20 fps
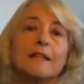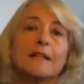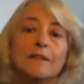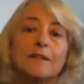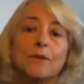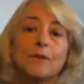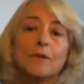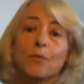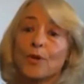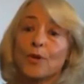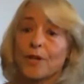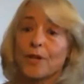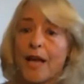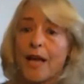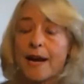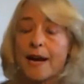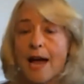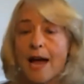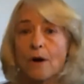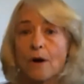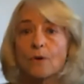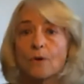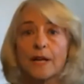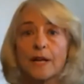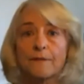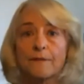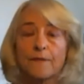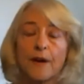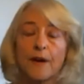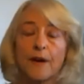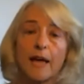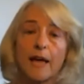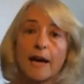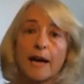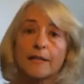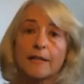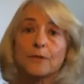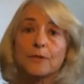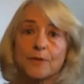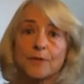the word got out and
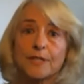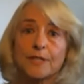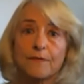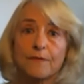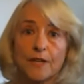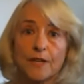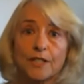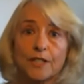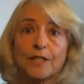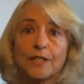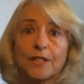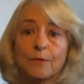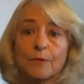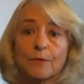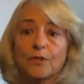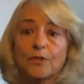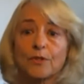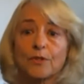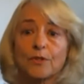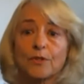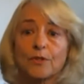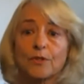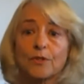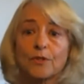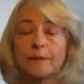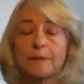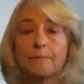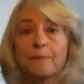Vioxx was eventually withdrawn.